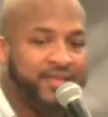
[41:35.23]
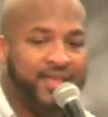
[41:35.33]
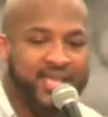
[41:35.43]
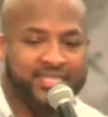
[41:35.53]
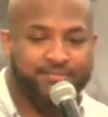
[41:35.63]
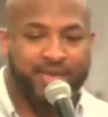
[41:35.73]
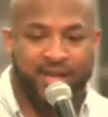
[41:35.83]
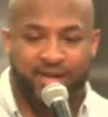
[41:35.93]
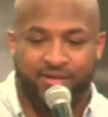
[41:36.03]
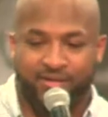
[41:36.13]
hasn't
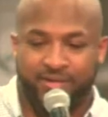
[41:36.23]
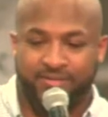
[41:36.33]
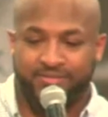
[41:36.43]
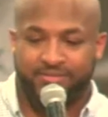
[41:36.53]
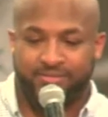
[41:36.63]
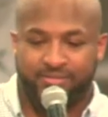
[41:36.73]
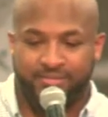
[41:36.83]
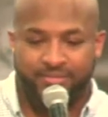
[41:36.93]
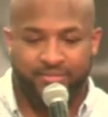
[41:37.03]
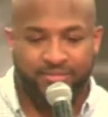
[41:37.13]
made it on there.
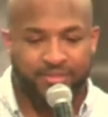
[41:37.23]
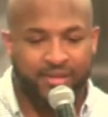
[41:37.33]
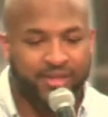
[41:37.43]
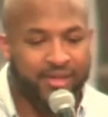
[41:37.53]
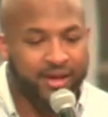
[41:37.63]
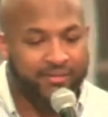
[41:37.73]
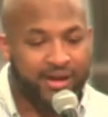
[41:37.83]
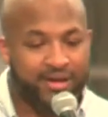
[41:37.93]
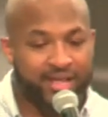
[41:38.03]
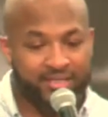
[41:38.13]
All
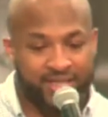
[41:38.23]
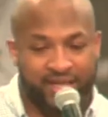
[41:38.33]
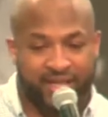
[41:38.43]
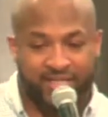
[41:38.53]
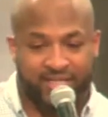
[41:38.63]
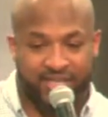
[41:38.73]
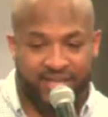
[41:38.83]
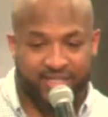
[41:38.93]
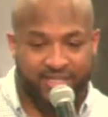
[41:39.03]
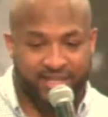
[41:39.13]
right, next thing, next thing,
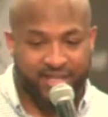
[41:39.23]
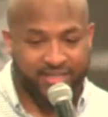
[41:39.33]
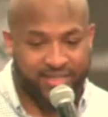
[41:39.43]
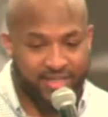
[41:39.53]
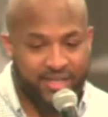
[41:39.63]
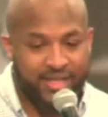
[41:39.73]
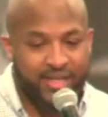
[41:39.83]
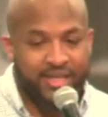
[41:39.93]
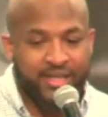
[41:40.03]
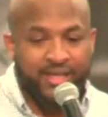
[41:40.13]
next thing, next thing
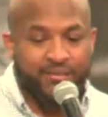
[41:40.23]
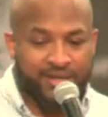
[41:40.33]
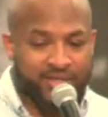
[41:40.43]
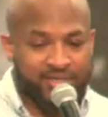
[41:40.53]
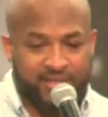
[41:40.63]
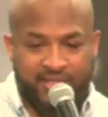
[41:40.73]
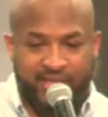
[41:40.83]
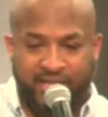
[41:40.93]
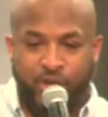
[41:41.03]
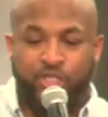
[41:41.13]
because
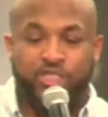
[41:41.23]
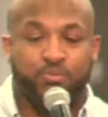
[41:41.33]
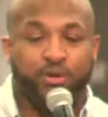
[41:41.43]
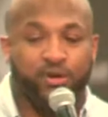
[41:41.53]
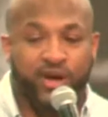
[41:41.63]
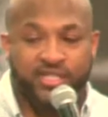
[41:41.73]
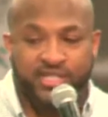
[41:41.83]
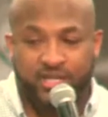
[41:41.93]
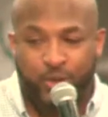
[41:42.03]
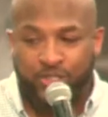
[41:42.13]
notice the
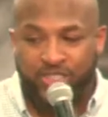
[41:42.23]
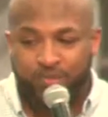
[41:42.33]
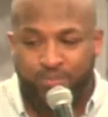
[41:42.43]
progression here. Notice the